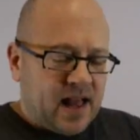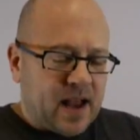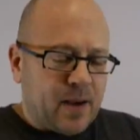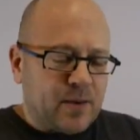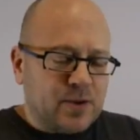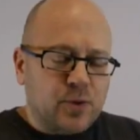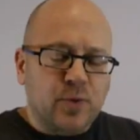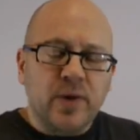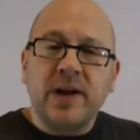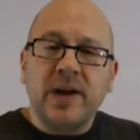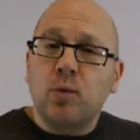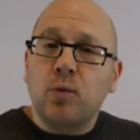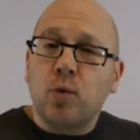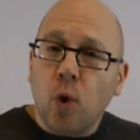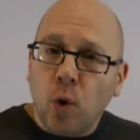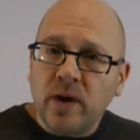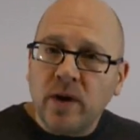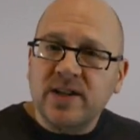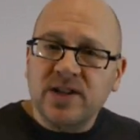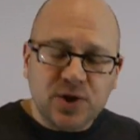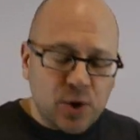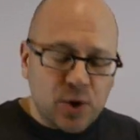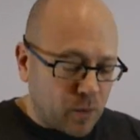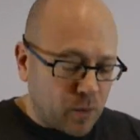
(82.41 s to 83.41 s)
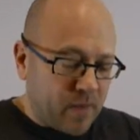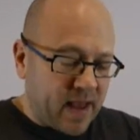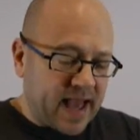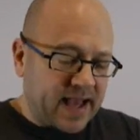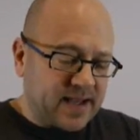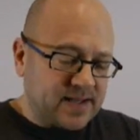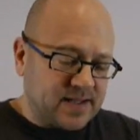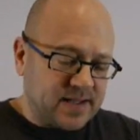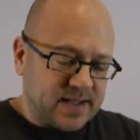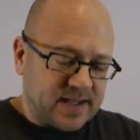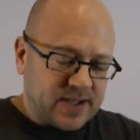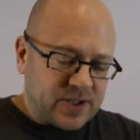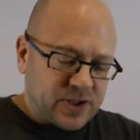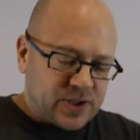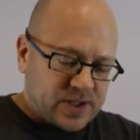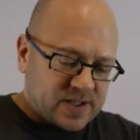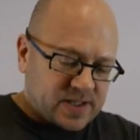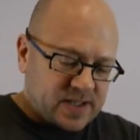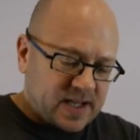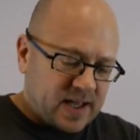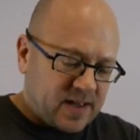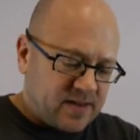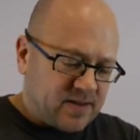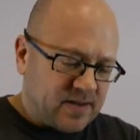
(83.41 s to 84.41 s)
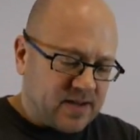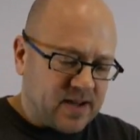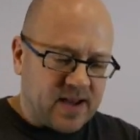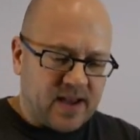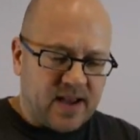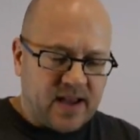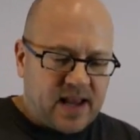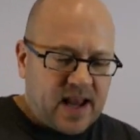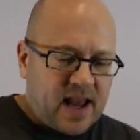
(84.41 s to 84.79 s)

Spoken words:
I was reading Rolling Stone magazine just the other day,